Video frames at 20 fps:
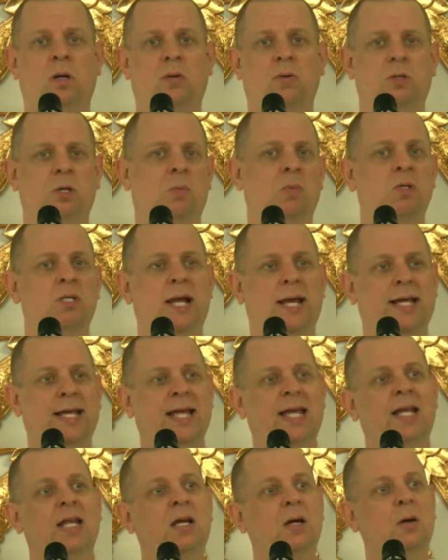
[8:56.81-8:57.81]
It was almost like
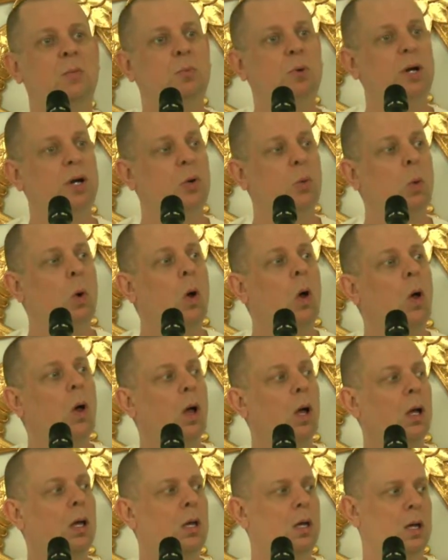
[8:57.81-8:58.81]
hitting a brick
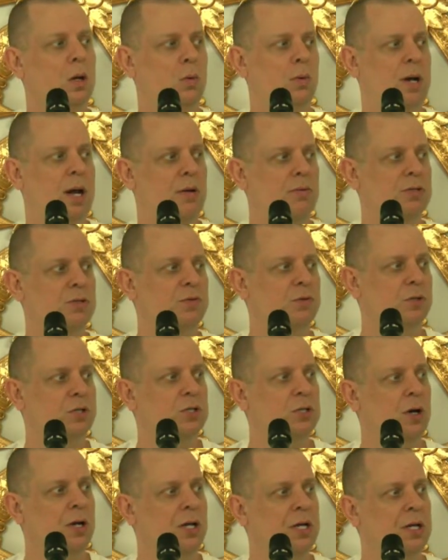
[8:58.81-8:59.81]
wall when I was first starting to